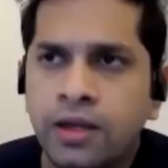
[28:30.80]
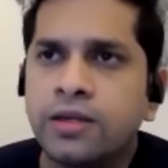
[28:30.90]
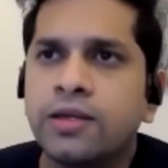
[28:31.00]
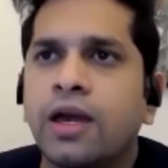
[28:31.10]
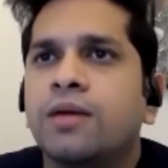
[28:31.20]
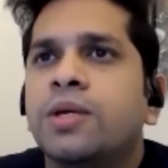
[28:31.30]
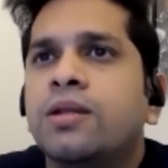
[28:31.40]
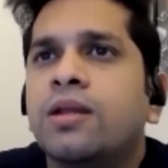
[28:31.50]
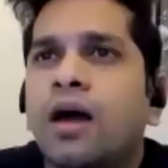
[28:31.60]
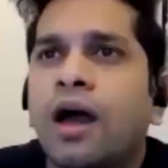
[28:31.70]
Yeah, I
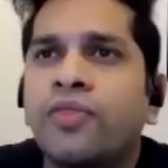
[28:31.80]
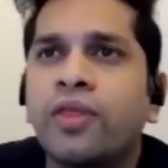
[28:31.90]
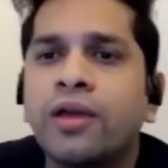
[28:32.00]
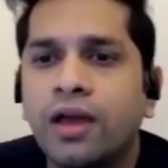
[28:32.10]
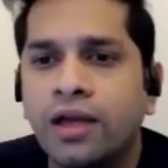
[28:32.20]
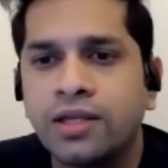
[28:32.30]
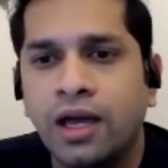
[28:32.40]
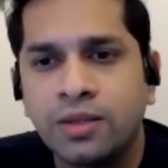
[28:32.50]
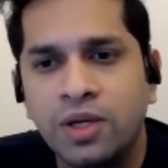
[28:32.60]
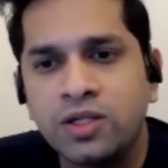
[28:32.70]
mean, I think as
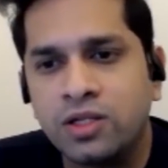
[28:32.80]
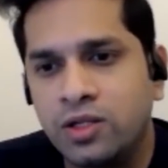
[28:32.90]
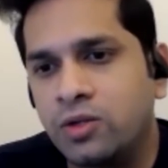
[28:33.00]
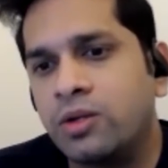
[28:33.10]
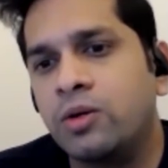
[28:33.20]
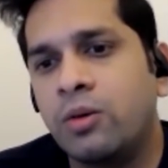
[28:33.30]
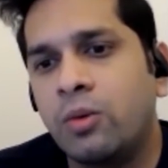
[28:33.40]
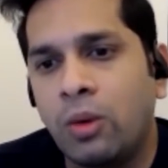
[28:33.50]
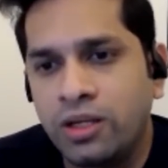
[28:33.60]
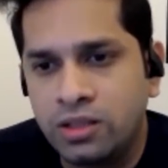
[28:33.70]
I mentioned to you,
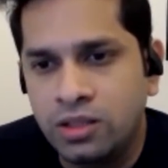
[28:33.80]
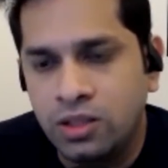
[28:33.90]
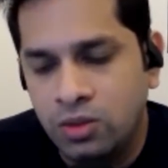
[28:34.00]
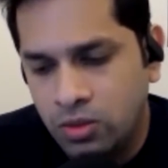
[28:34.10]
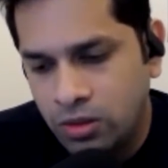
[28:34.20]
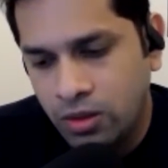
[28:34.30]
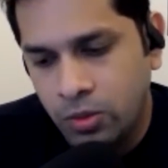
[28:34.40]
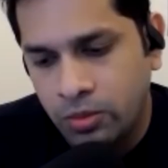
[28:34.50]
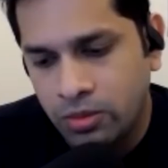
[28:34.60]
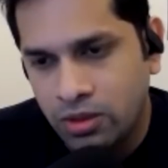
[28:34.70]
once
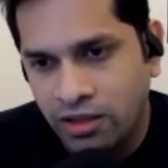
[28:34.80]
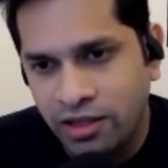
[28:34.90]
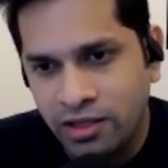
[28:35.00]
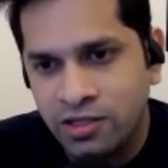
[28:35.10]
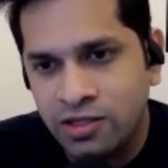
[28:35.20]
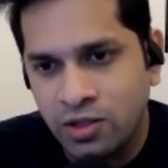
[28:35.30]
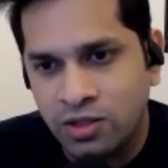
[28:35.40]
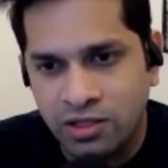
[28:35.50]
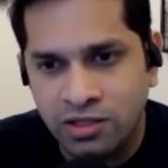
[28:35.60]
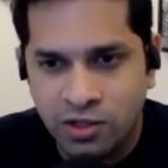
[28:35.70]
I think this is
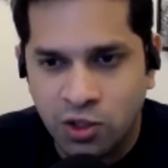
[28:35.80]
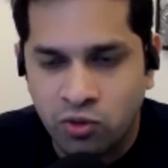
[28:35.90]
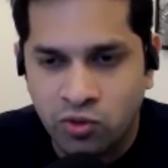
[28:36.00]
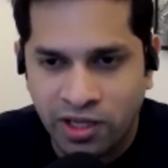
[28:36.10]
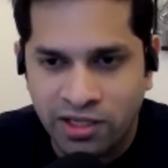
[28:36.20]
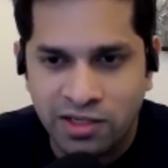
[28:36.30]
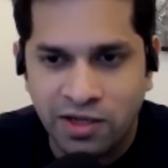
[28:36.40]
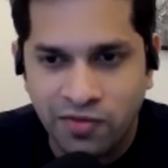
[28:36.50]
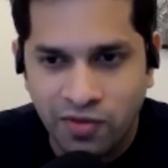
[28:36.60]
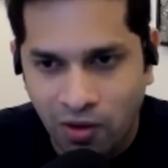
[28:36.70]
a true test
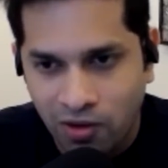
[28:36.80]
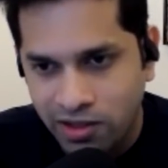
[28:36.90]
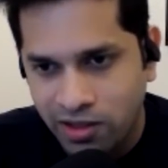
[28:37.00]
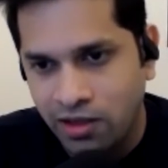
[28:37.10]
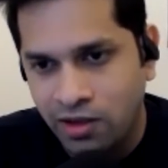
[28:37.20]
time for all the